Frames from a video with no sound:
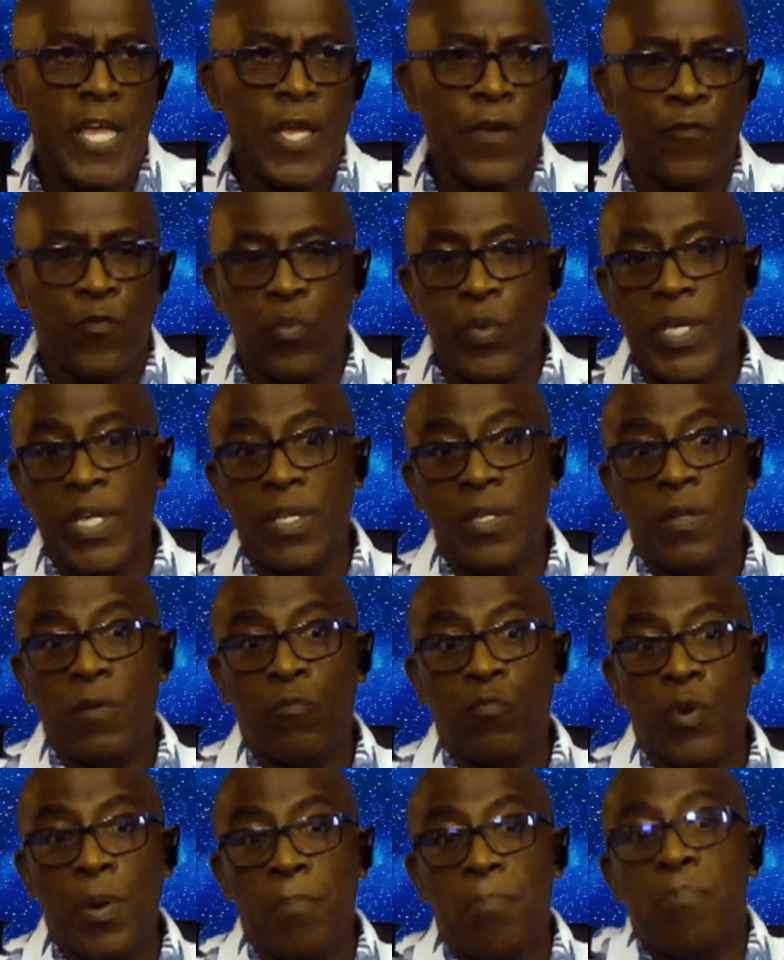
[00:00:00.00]
If we
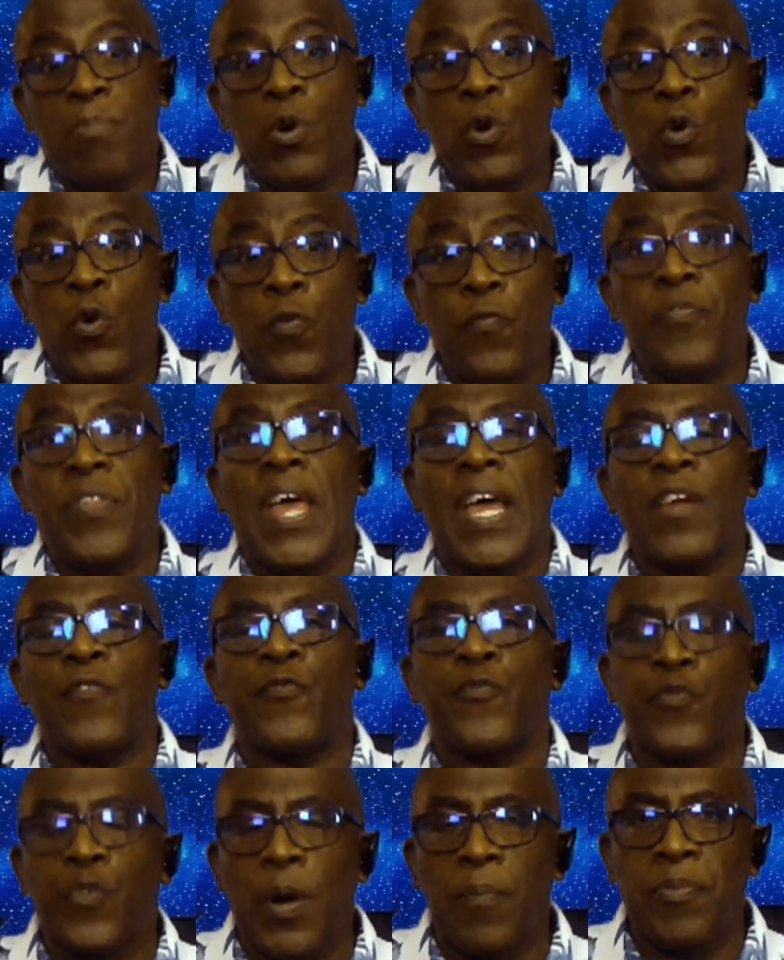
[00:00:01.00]
remove
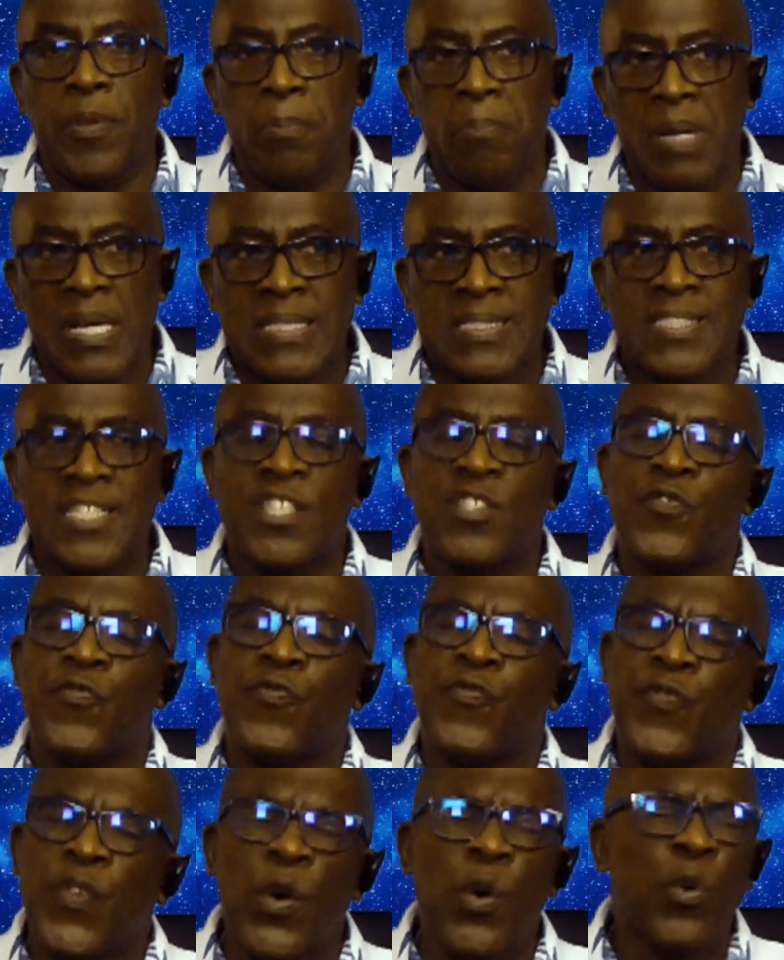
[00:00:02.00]
that from the message,
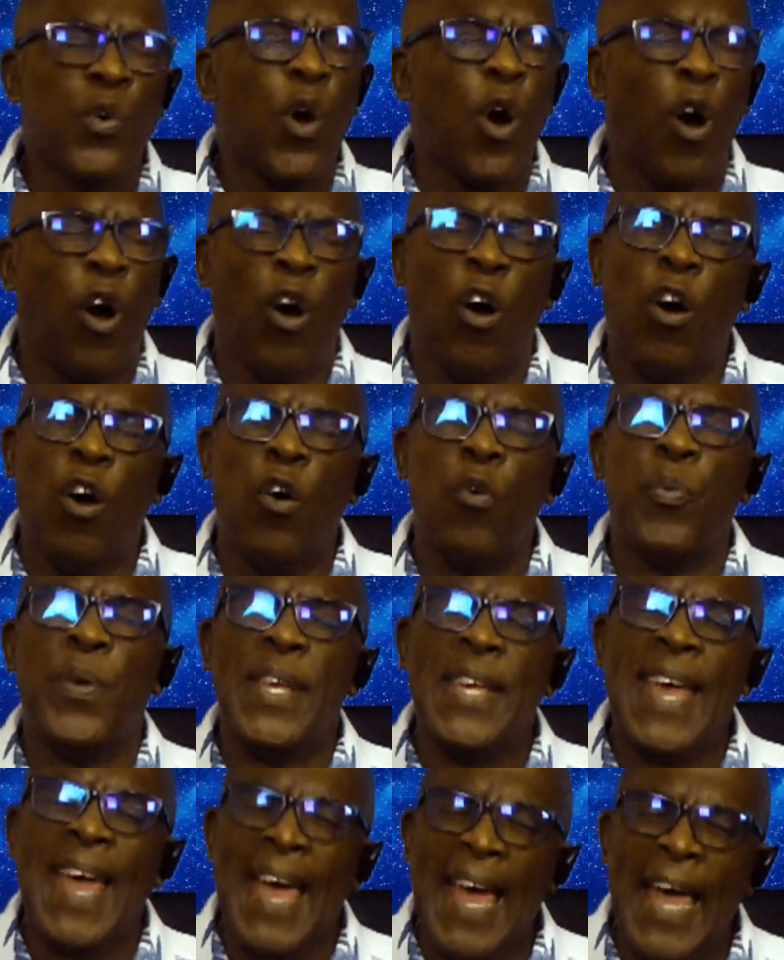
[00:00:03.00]
folk, all
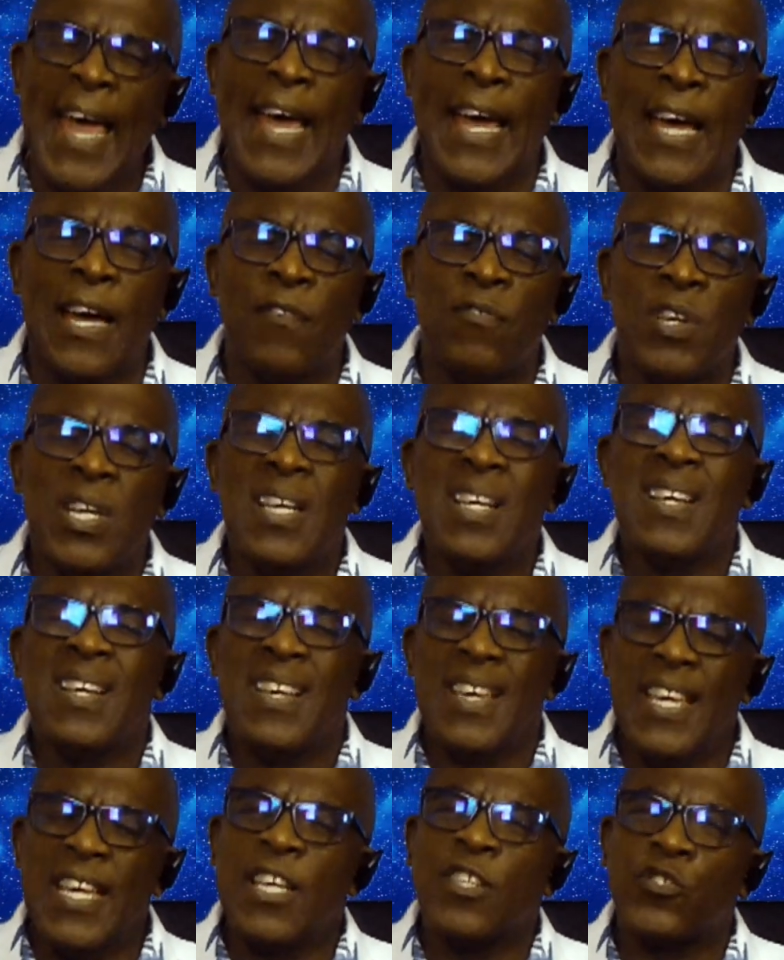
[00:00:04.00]
we have
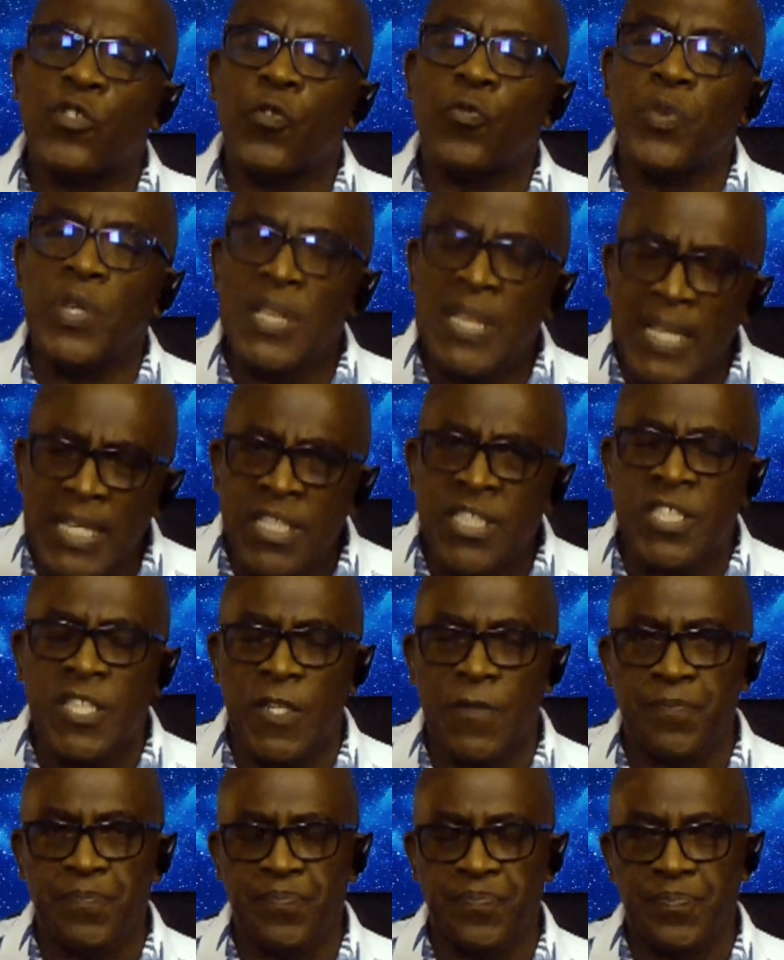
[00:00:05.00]
is a
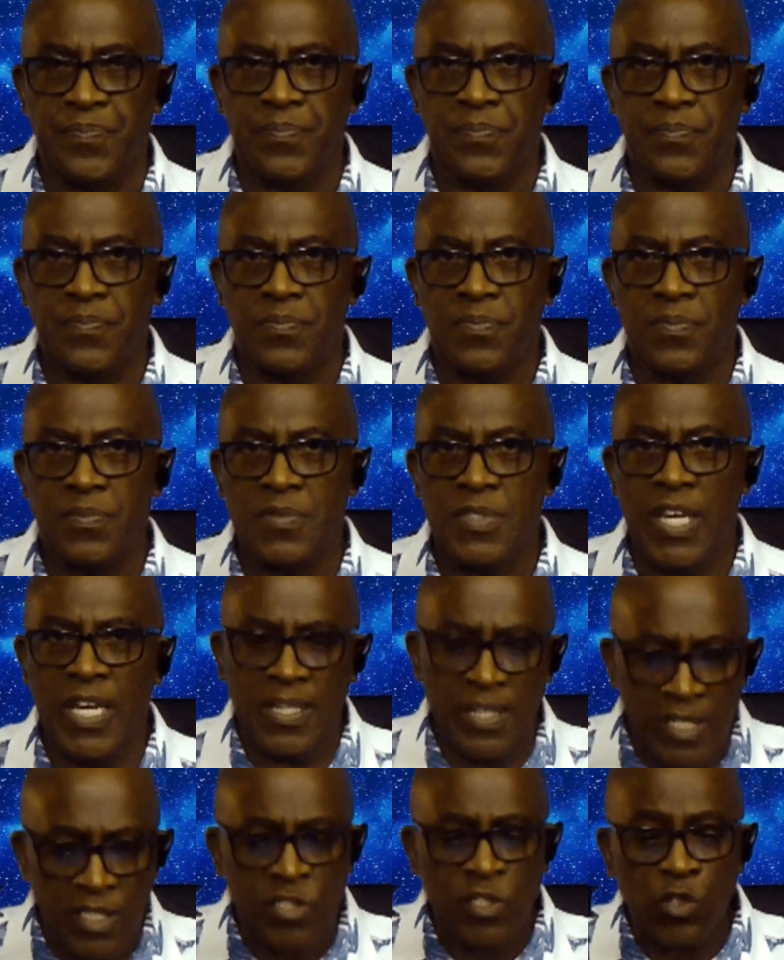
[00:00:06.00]
religion.
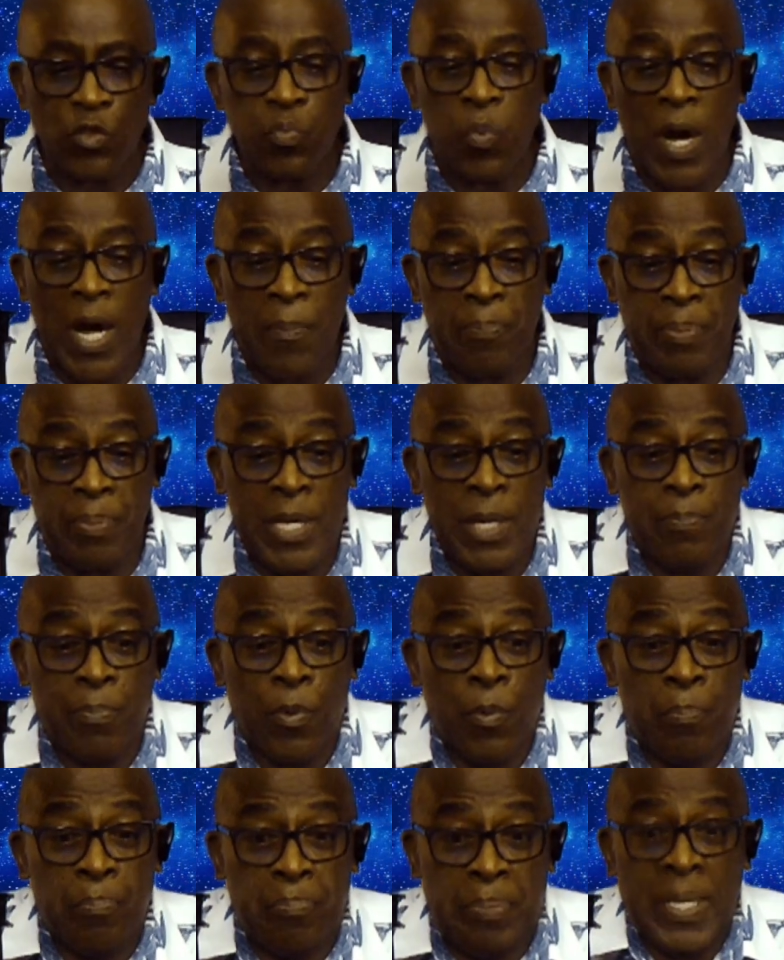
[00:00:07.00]
And this is why
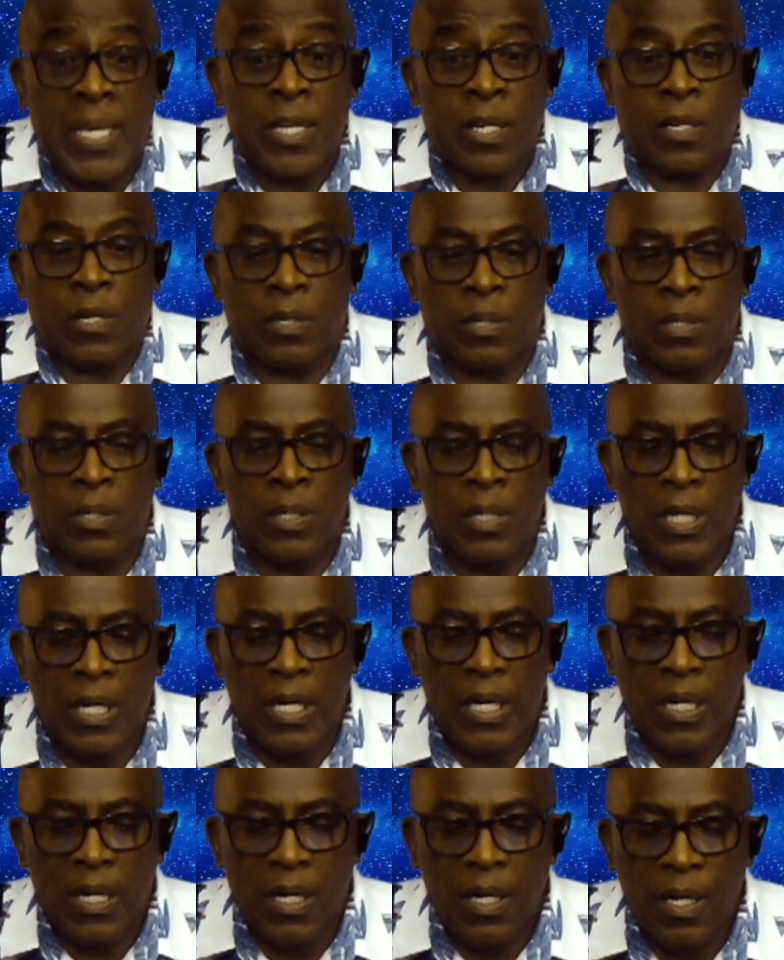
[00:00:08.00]
people bicker
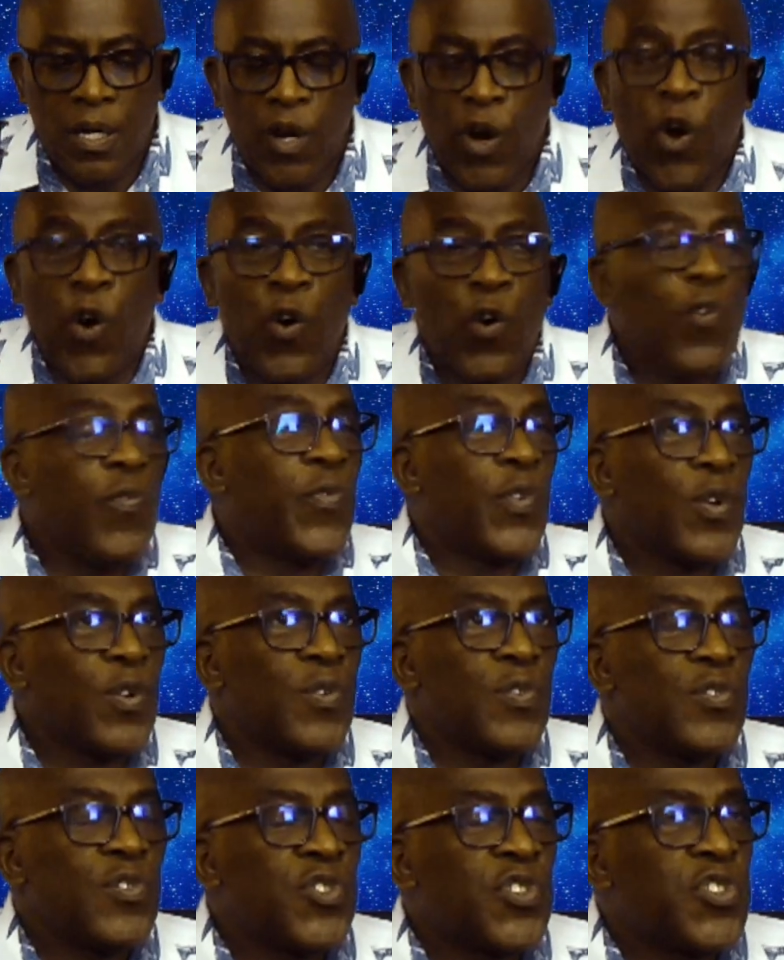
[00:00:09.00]

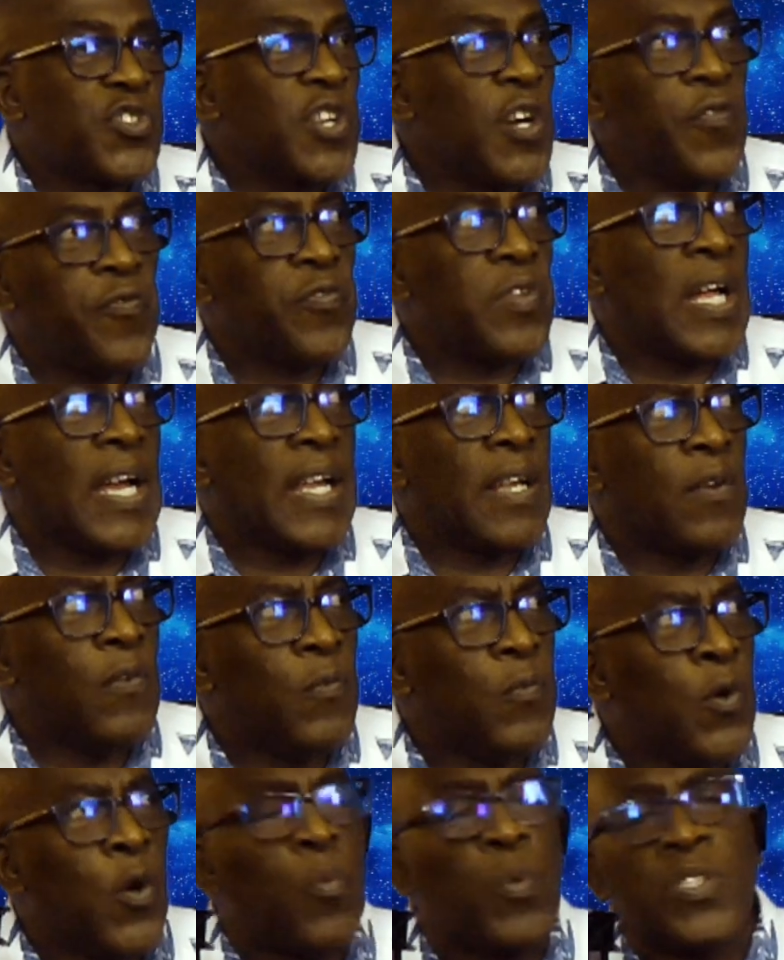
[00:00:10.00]
over stuff like,
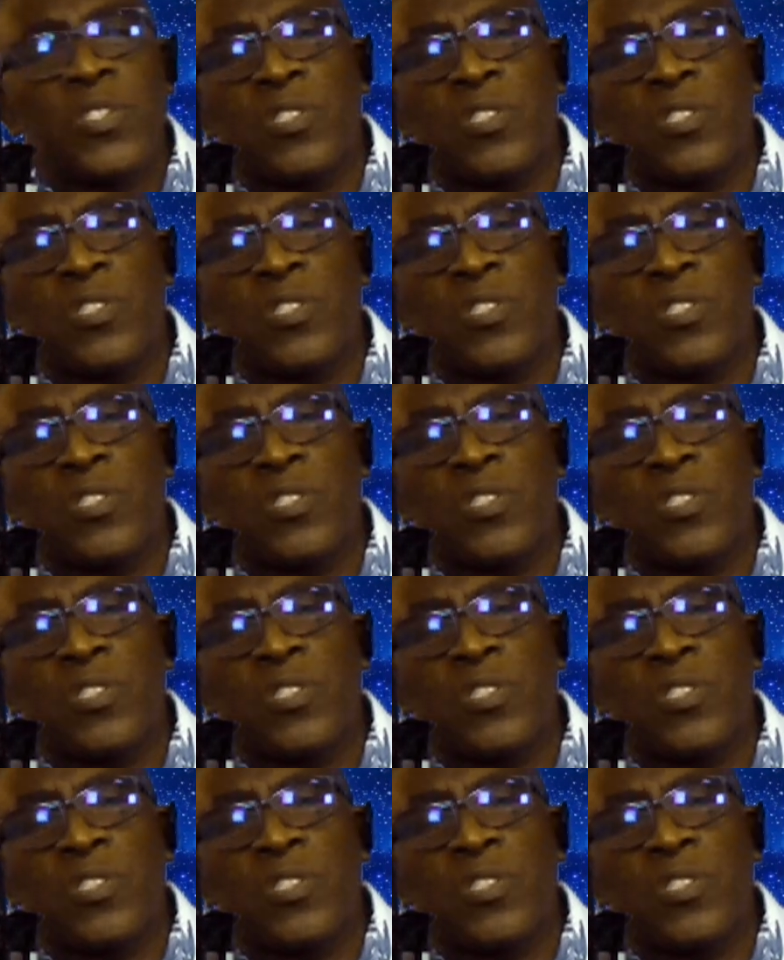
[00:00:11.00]
well,